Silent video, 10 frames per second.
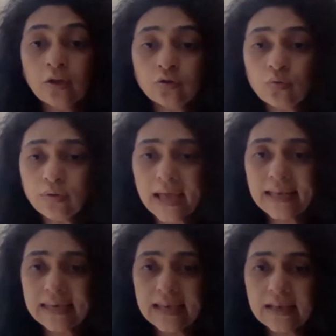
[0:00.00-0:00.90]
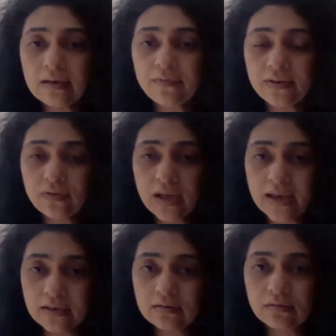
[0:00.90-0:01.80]
Through that needle, when we
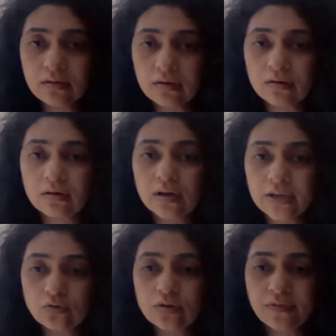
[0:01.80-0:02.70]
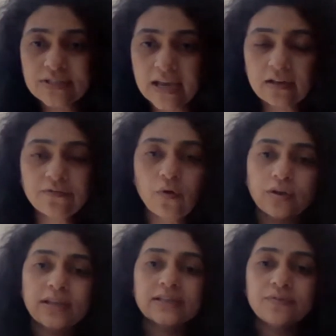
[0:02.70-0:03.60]
enter into the vaginal fornix,